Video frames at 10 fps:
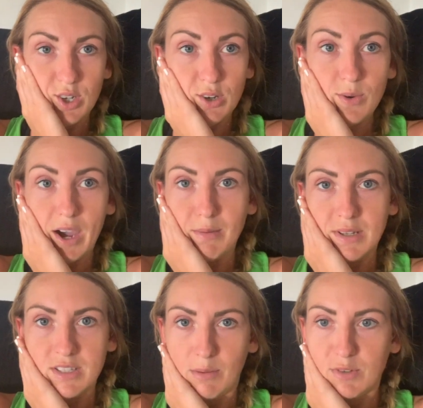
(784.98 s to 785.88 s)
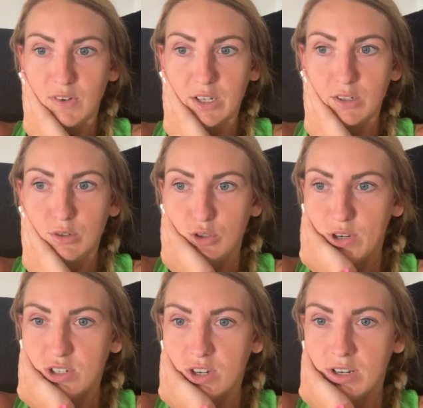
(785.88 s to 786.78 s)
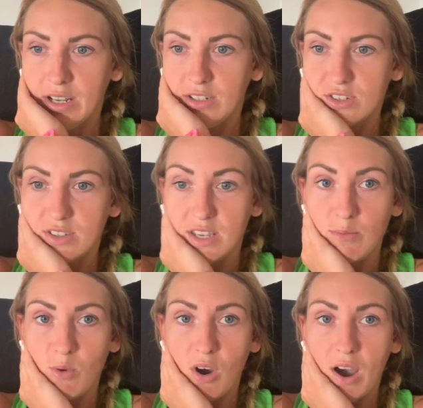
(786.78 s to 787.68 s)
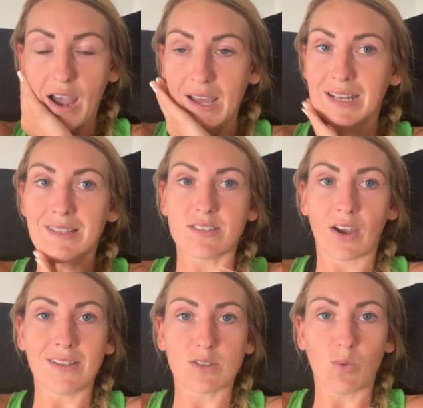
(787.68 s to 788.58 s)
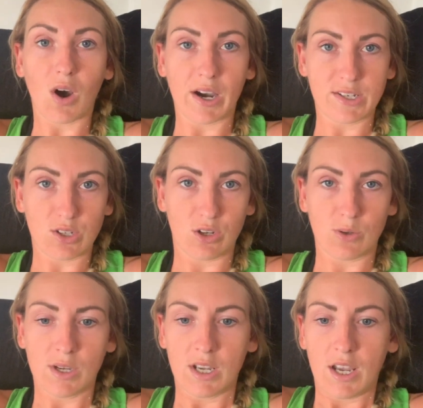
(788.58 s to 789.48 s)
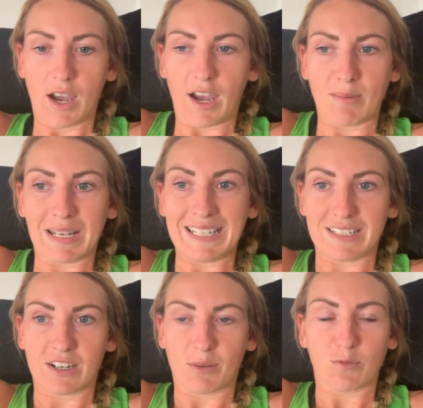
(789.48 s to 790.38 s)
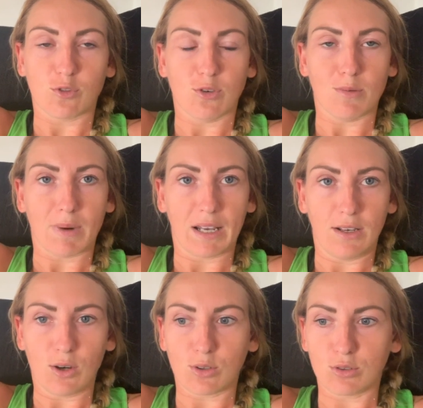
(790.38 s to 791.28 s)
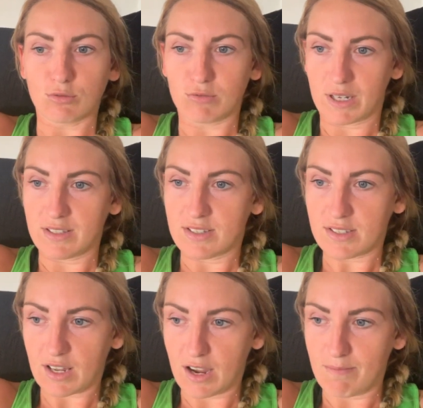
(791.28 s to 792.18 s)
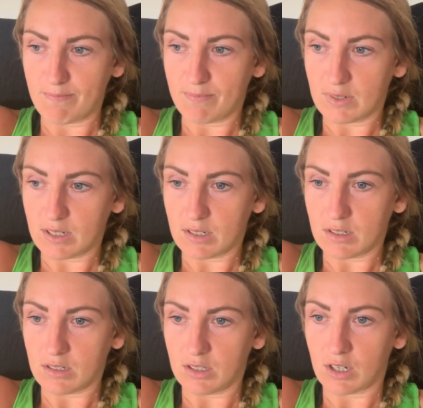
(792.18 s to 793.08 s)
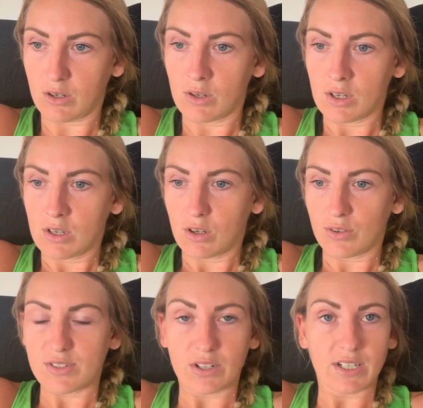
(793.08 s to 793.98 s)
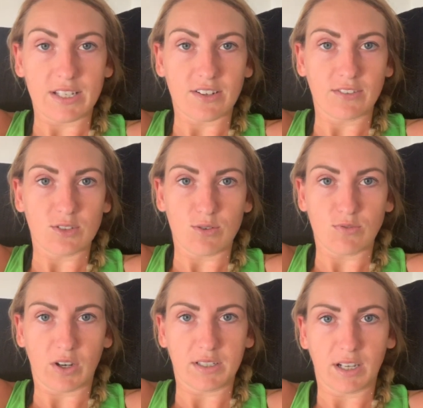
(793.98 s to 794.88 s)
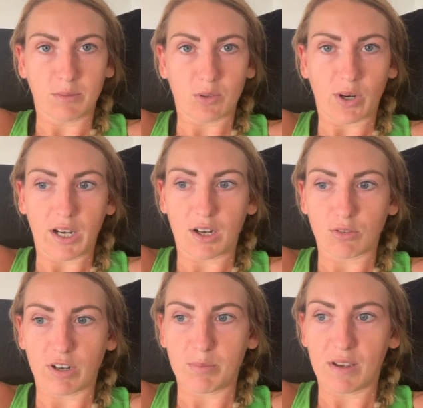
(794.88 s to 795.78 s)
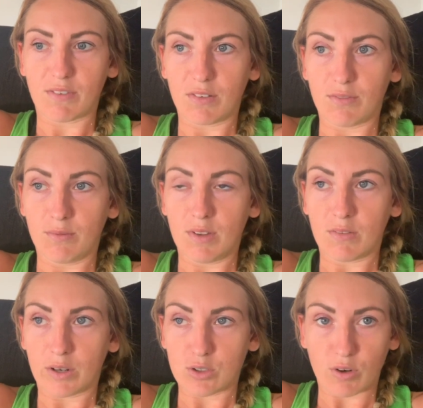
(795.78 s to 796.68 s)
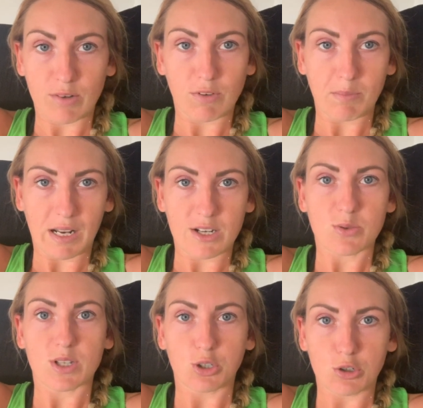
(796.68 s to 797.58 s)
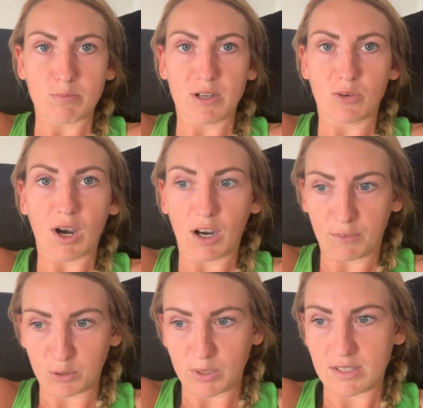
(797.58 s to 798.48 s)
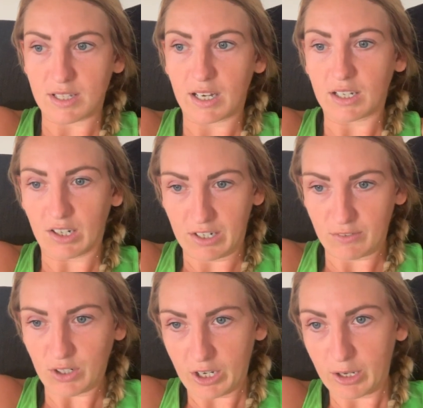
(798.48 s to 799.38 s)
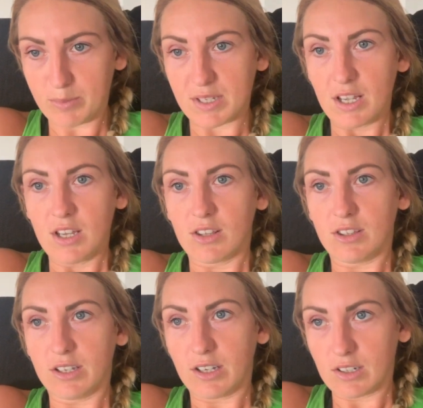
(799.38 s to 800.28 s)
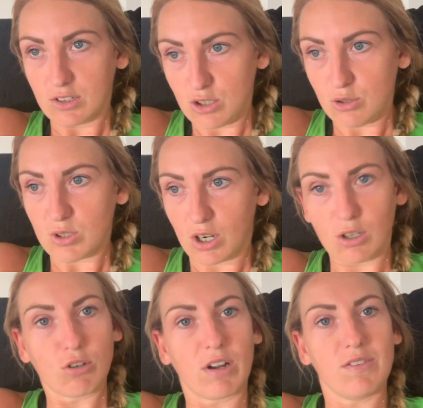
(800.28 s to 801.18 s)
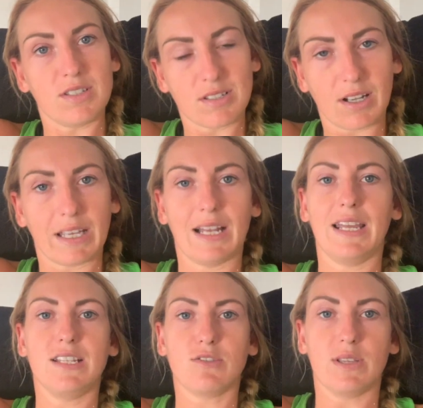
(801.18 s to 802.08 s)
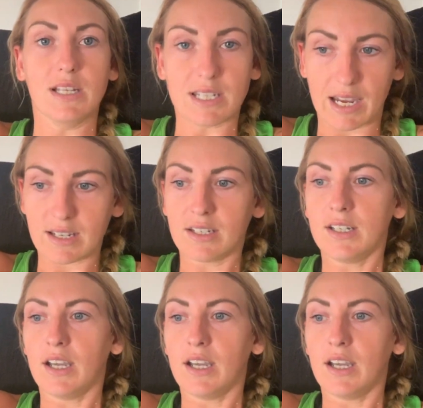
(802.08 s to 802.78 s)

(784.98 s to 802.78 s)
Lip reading: you in terms of like nutrition and just seeing an insight into what I do leading up for my long runs. You know, on Sundays I do find that I'm quite hungry, but if I try and replenish with a good meal afterwards, then it kind of curbs the huge hunger cravings that I get later in the day.